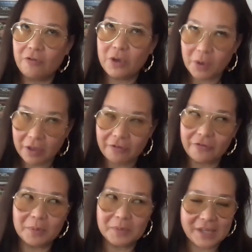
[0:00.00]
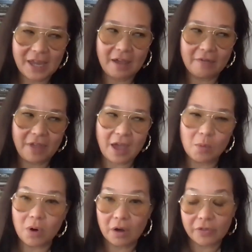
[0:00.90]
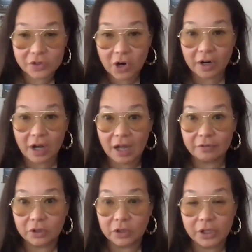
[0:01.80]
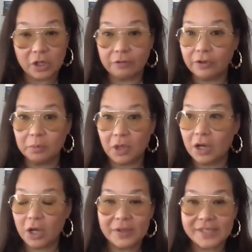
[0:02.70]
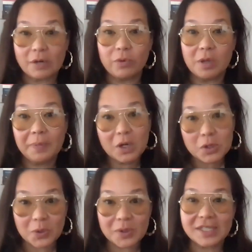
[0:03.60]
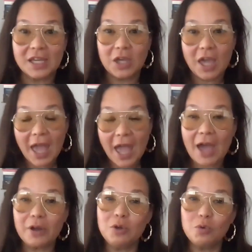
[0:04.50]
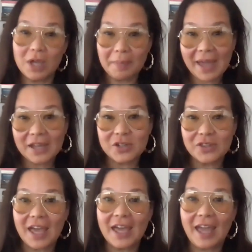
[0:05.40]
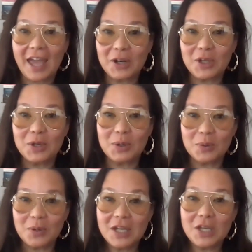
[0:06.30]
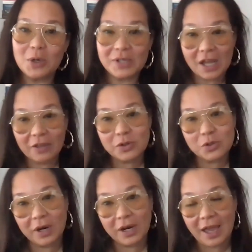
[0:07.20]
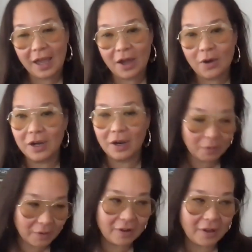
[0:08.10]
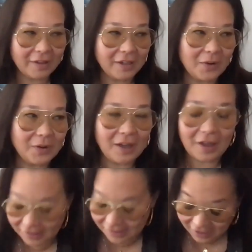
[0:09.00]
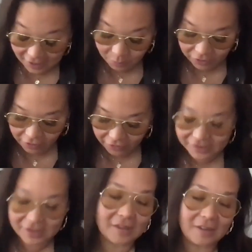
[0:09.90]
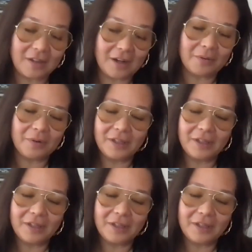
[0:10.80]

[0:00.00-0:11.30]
few other films that have that where this archival, you know, from long ago, it's like reappears. So it's like, how do you reimagine that? How do you, you know, tell the story now? You know, uh, you know, in hindsight, with all this, you know.